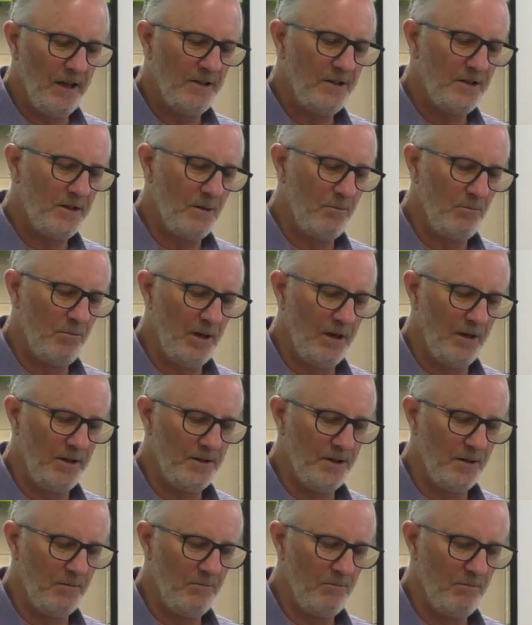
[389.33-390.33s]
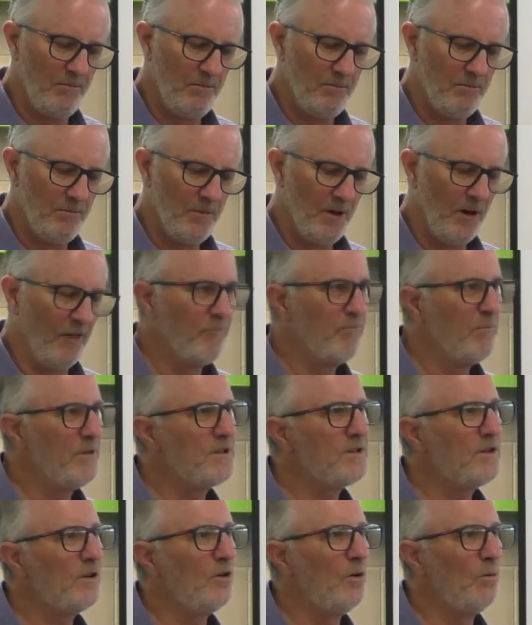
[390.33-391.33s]
and symbolism, of
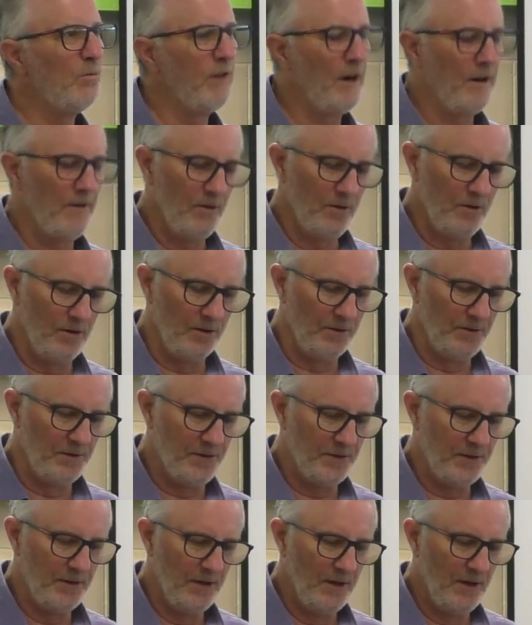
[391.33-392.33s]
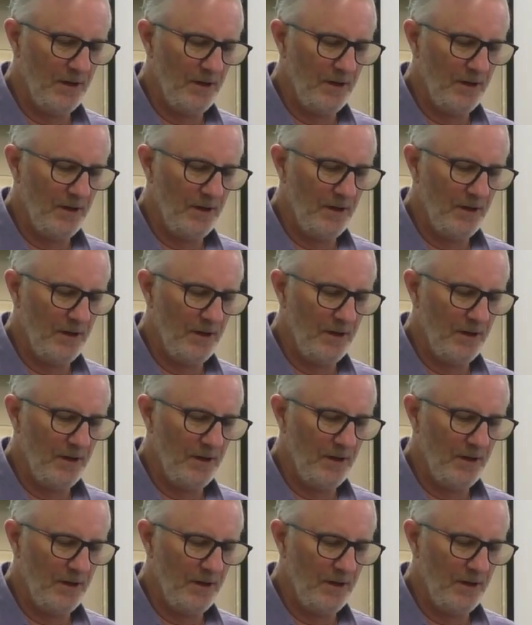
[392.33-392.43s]
mystical brotherhoods,